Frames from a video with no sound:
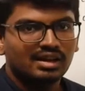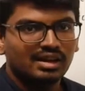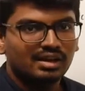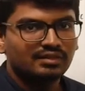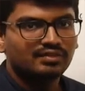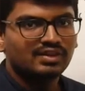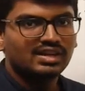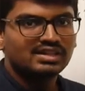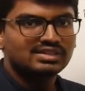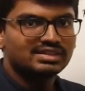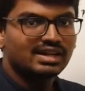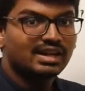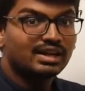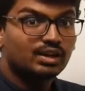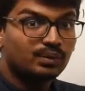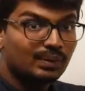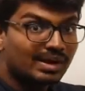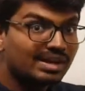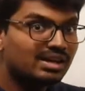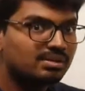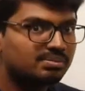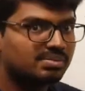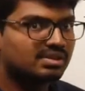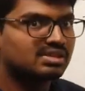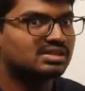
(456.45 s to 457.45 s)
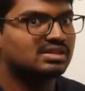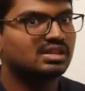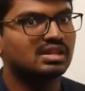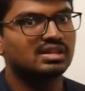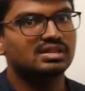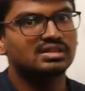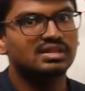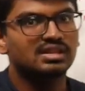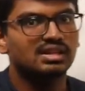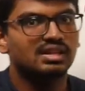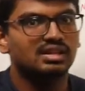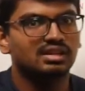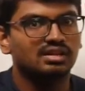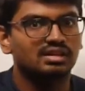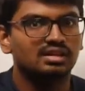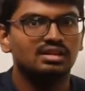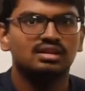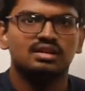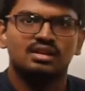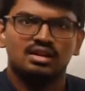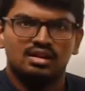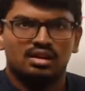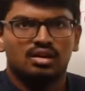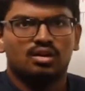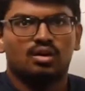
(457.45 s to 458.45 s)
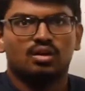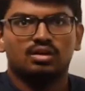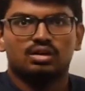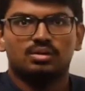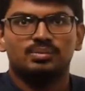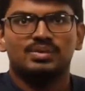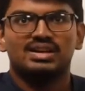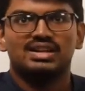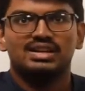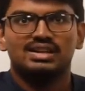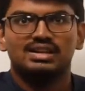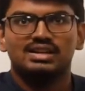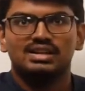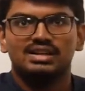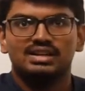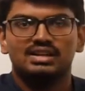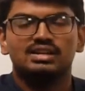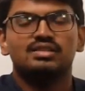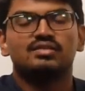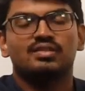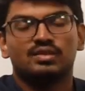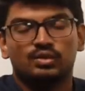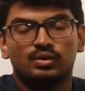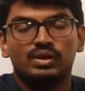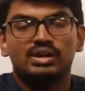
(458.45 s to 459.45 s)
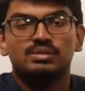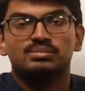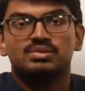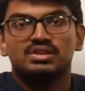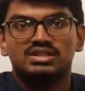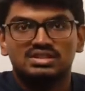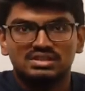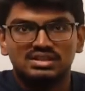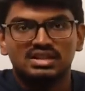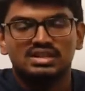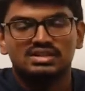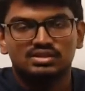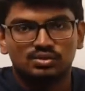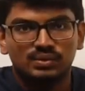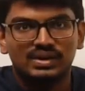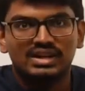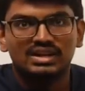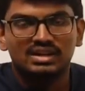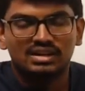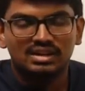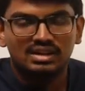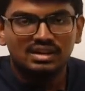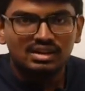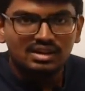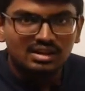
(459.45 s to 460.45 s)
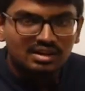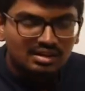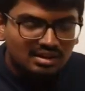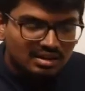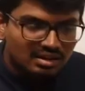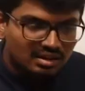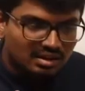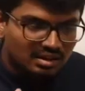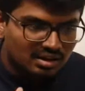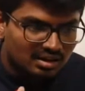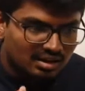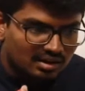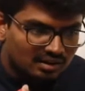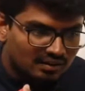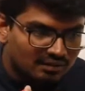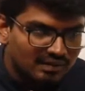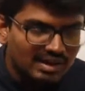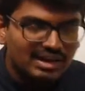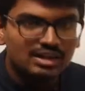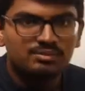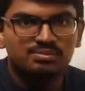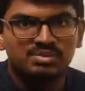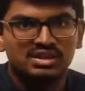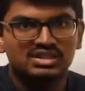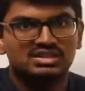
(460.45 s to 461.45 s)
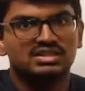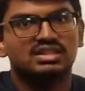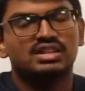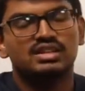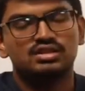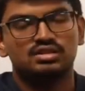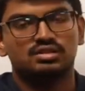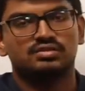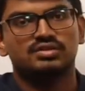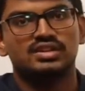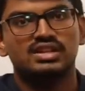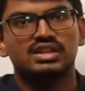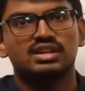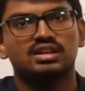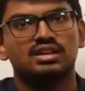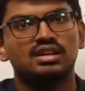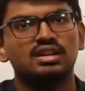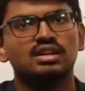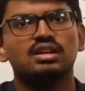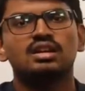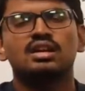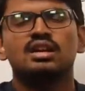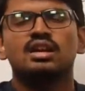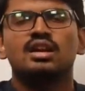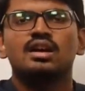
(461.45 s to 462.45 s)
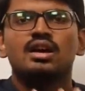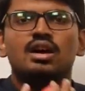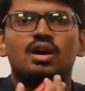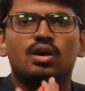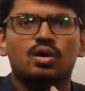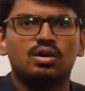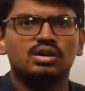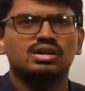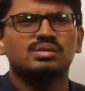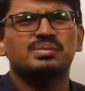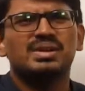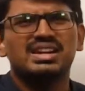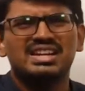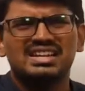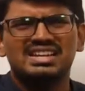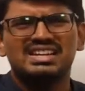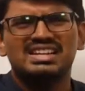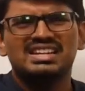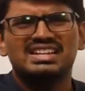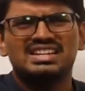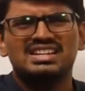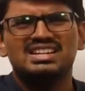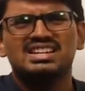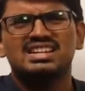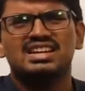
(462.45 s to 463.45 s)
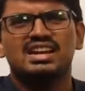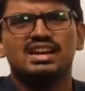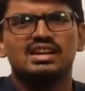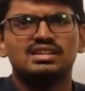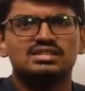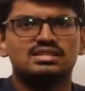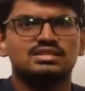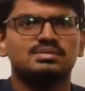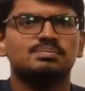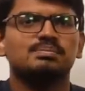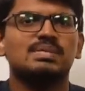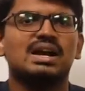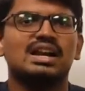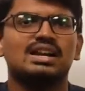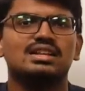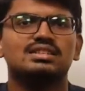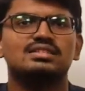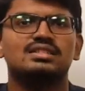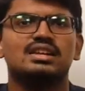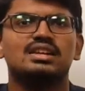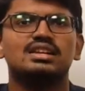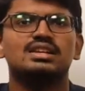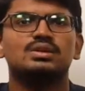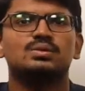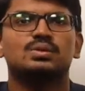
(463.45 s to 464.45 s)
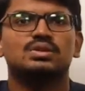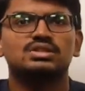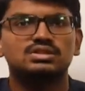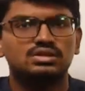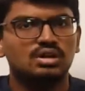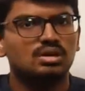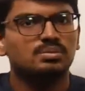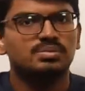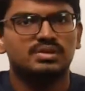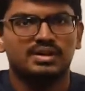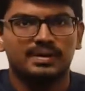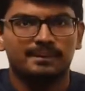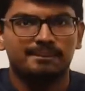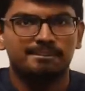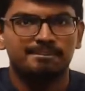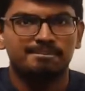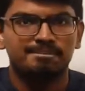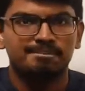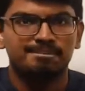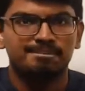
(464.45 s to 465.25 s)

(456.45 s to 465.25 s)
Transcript: If I say 20% nickel, automatically 20 weight percentage of nickel, automatically it indicates balance 80 was copper.